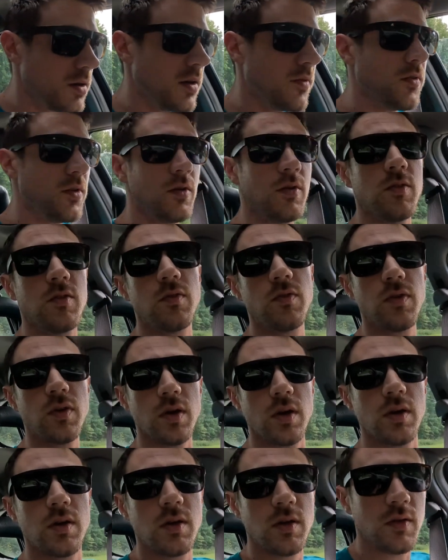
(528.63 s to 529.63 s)
If you've
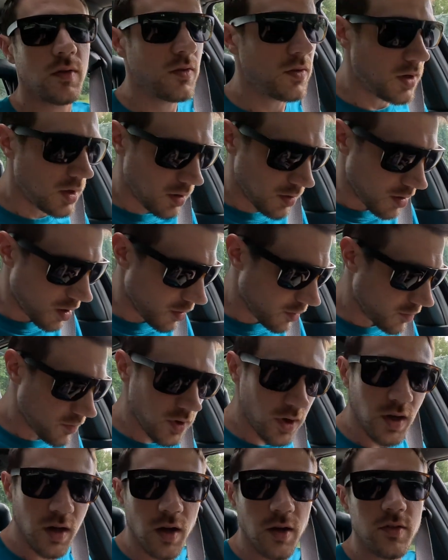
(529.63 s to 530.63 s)
seen other
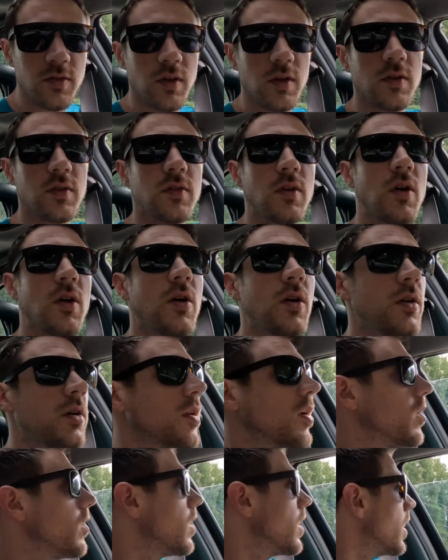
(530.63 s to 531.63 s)
videos in this car, you
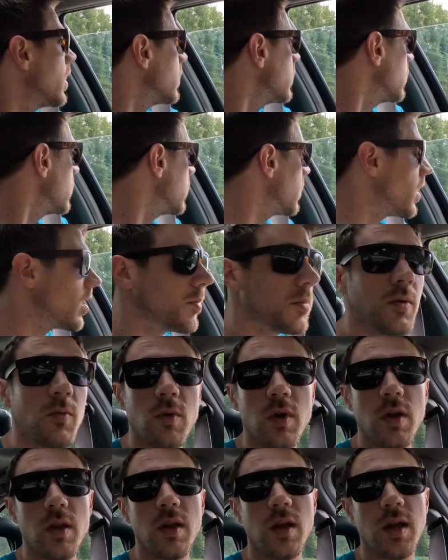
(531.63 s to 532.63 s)
know that I do. That'll be
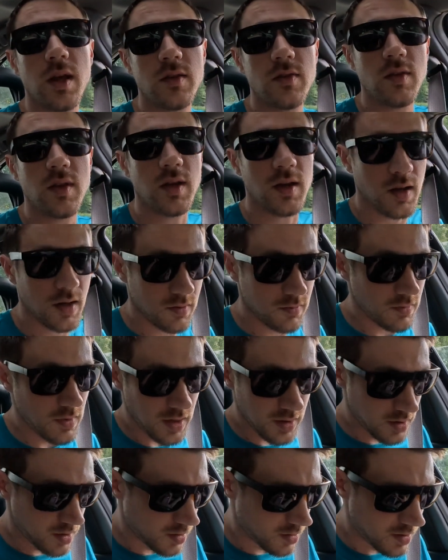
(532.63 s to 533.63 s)
one of the next thing.
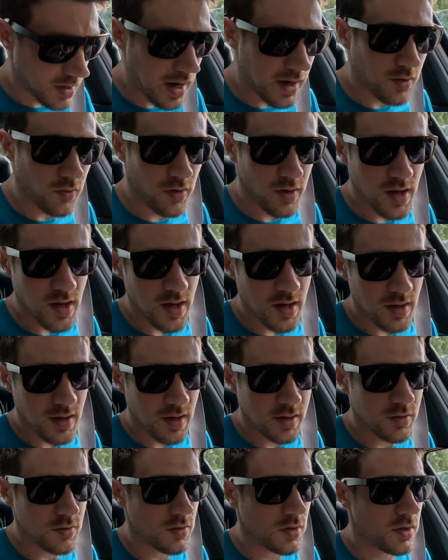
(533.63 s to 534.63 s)
I need to tackle that.
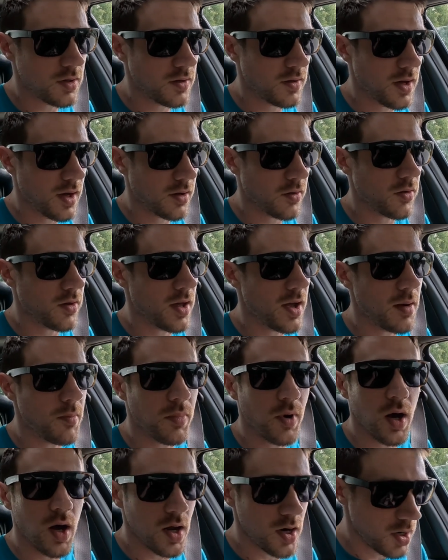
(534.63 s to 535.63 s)
I do need to tackle that.
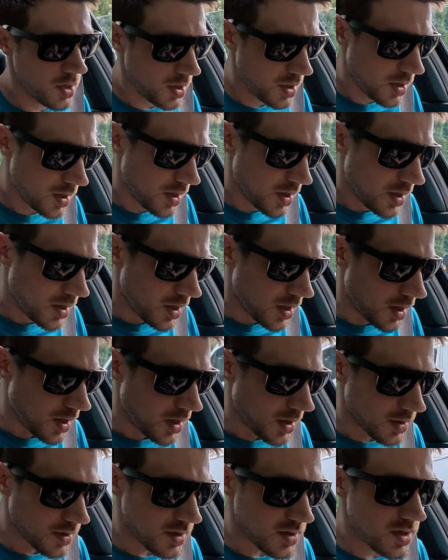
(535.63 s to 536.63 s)
But
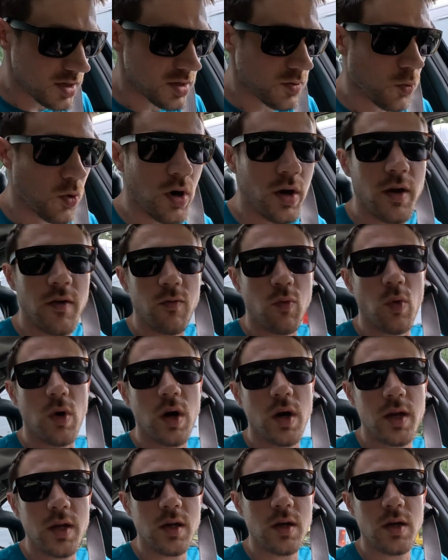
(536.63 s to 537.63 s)
this is 1 of
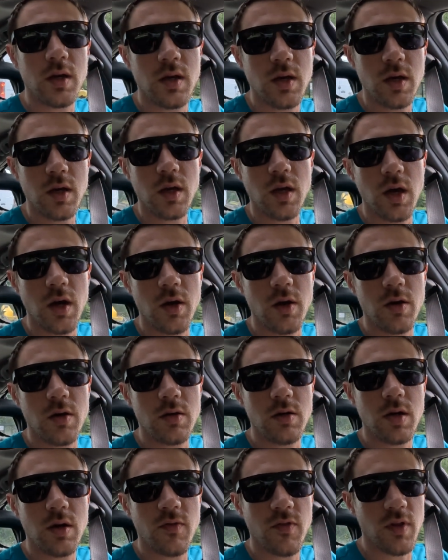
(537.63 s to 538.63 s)
1
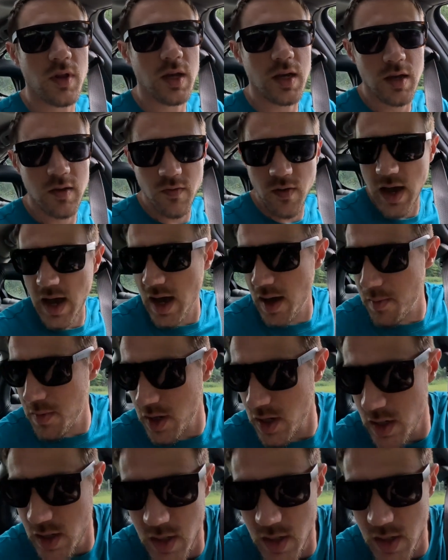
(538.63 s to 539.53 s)
code for the evap.